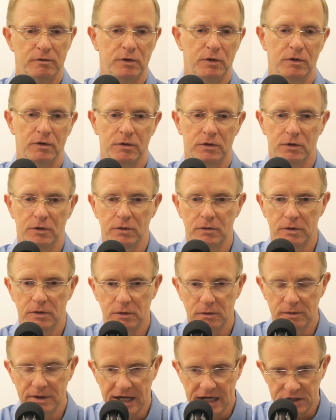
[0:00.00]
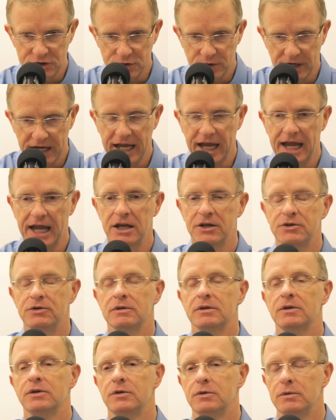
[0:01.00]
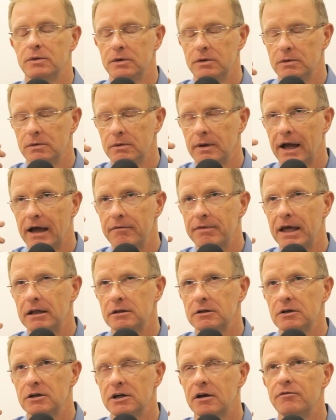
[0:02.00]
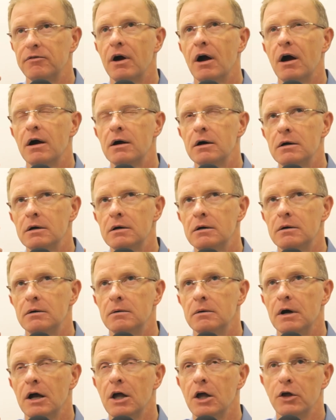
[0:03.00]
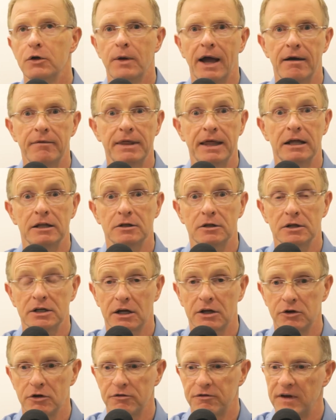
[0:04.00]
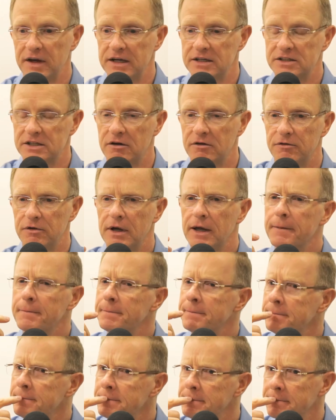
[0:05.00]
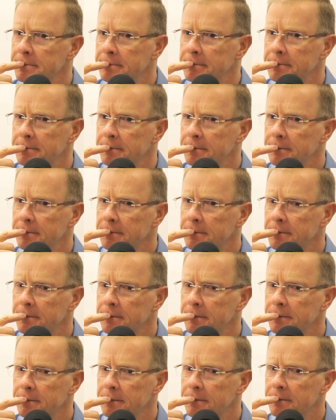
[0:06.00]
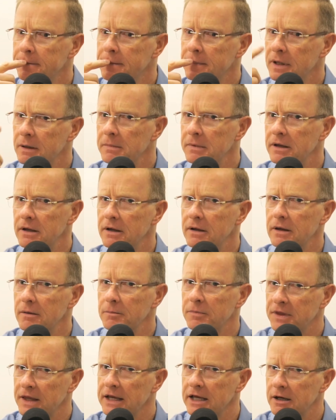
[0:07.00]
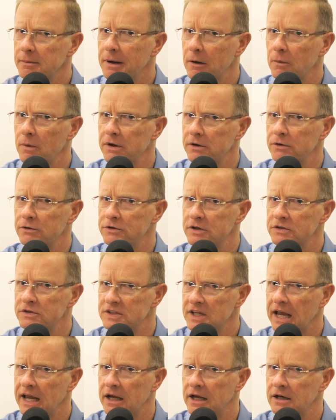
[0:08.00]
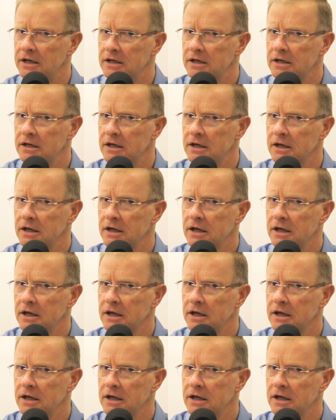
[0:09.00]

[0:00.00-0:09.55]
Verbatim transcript: your you you nod your head, you you you have that look of oh, you have that look on your face of hmm, let me i'm thinking about what you're just saying mm-hmm.